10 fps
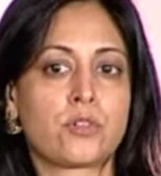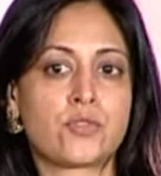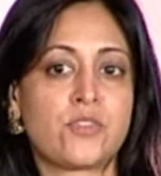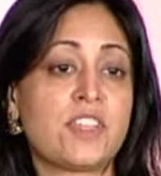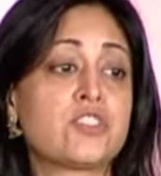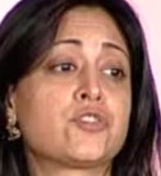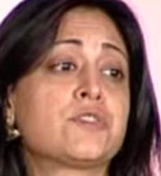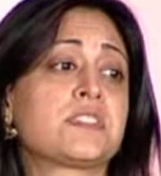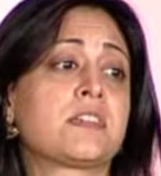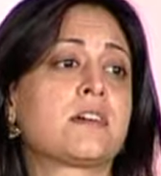sort of
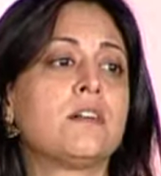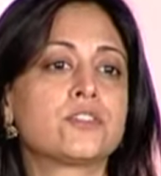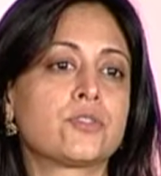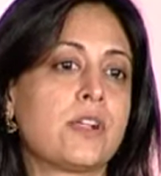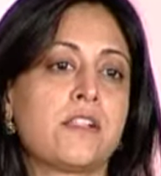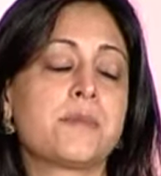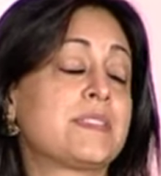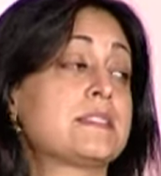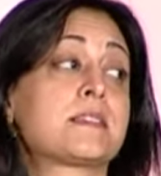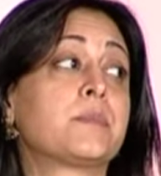introducing a cultural
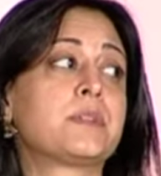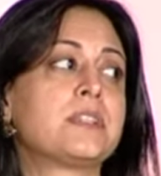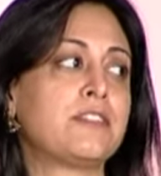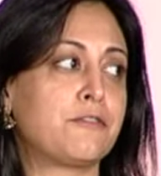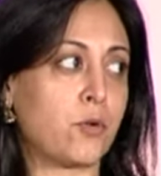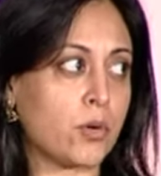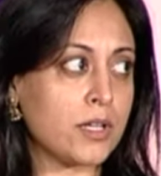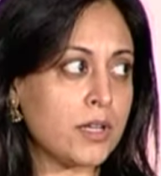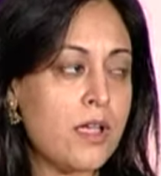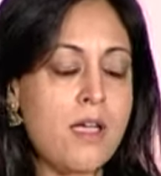element that's completely
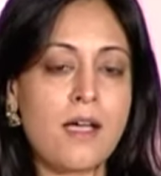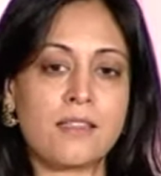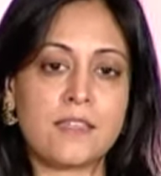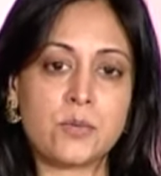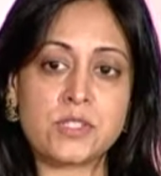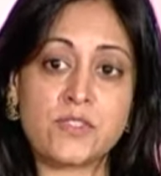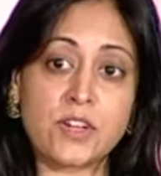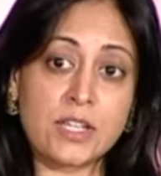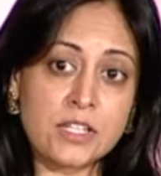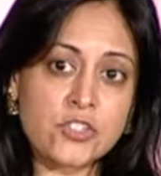foreign. I think what's
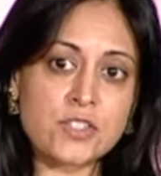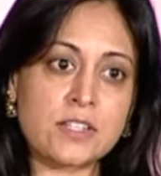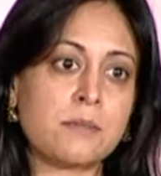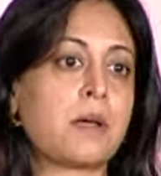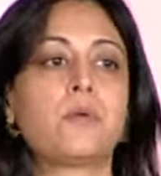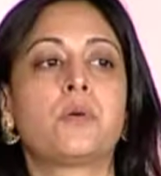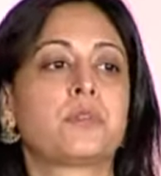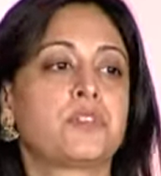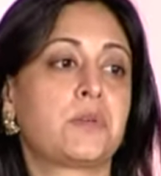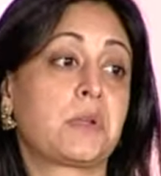very interesting about what
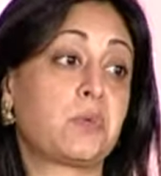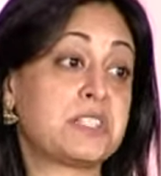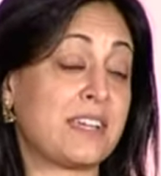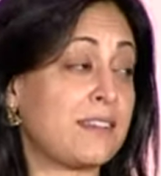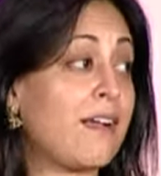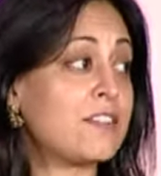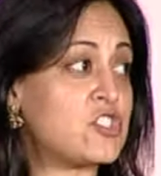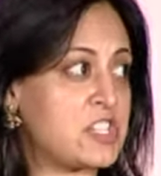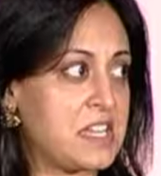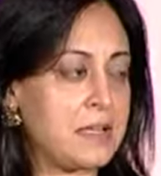we're doing and what
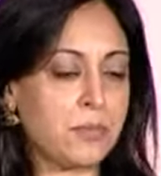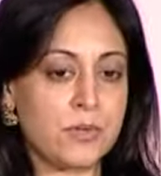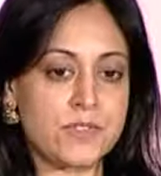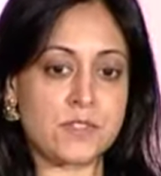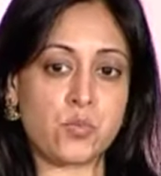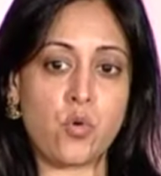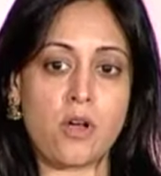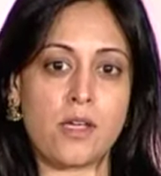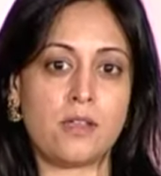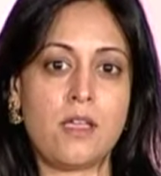technology enables is,
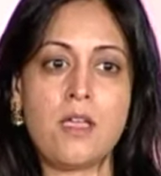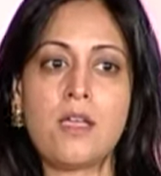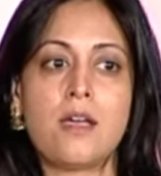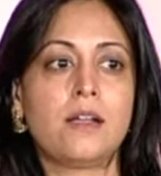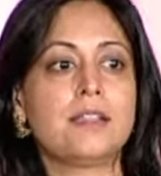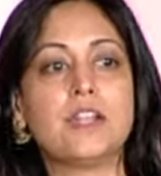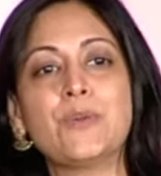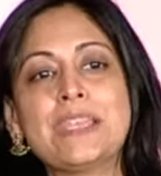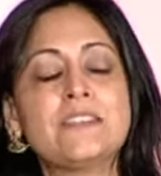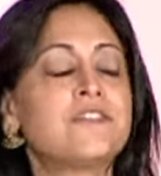one,
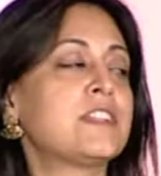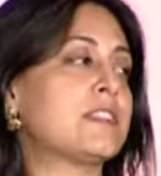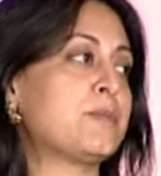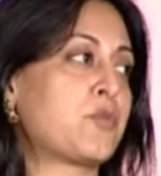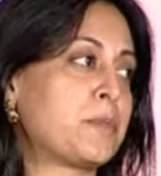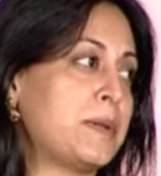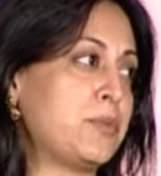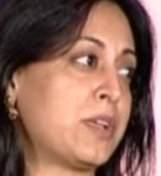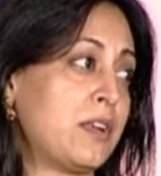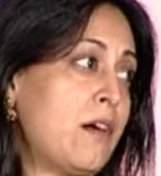infinitely more
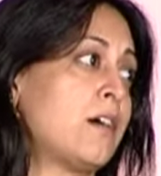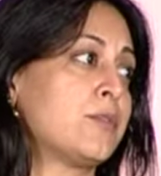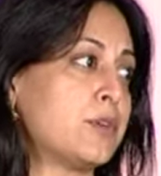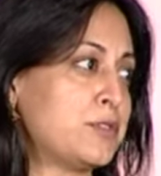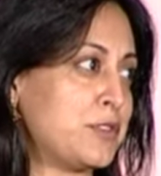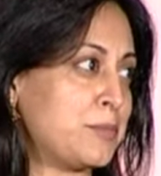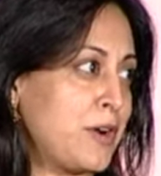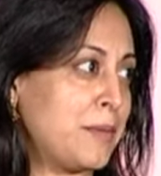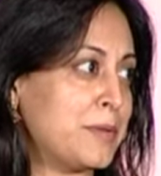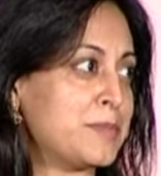people can on-road to the
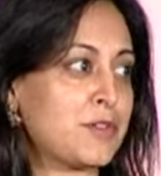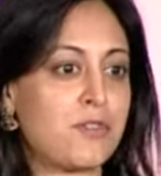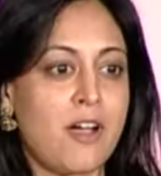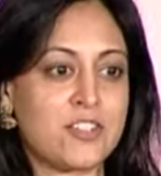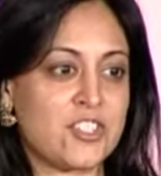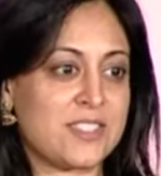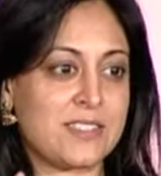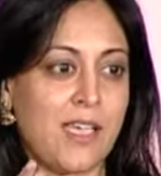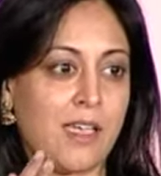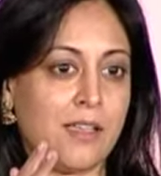problem. So not just,
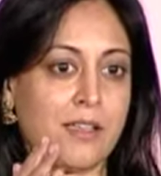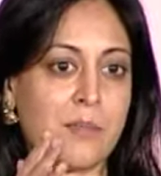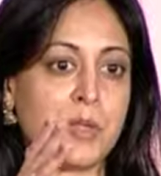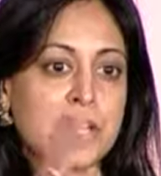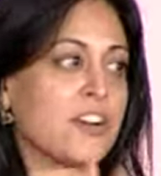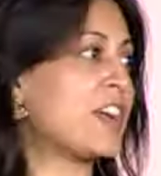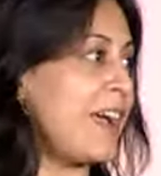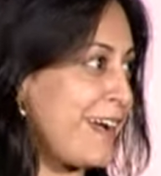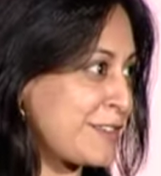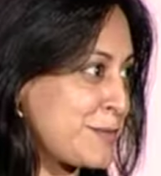say, a
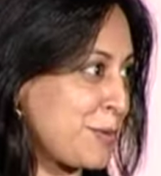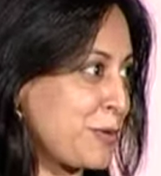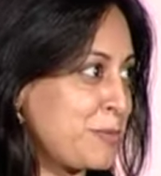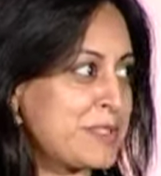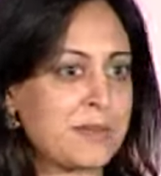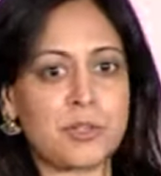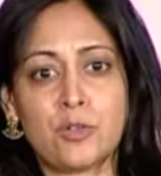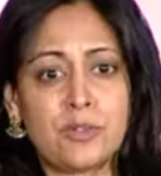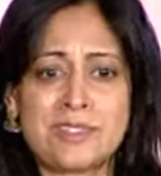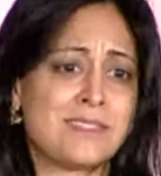malaria expert, but someone
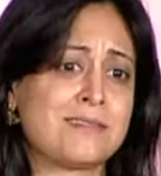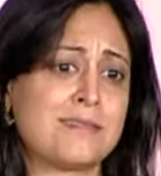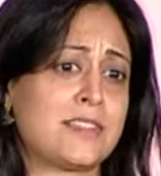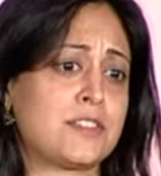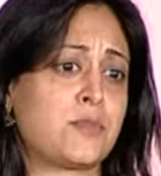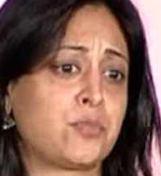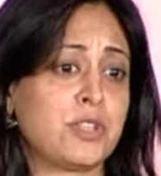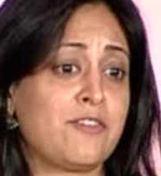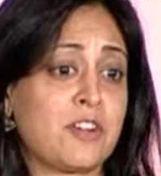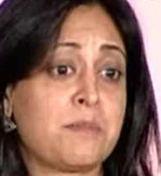who doesn't know
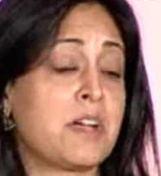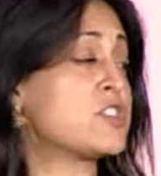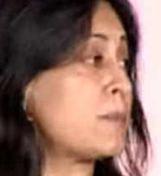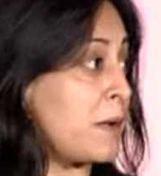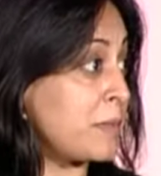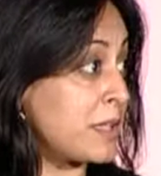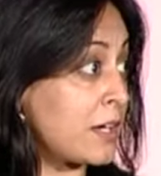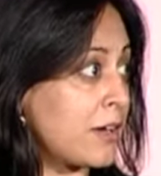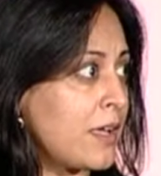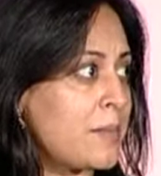really very much about
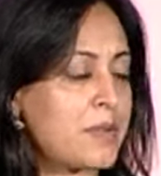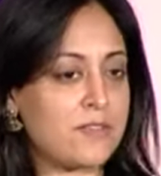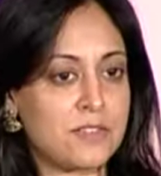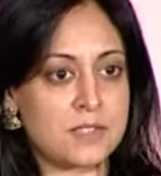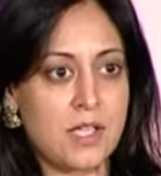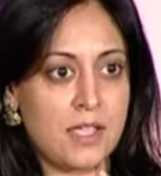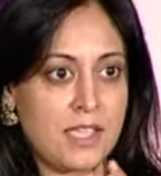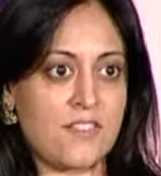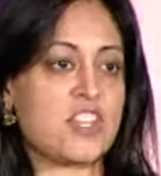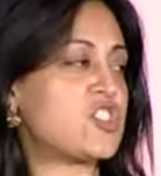malaria, but if is given a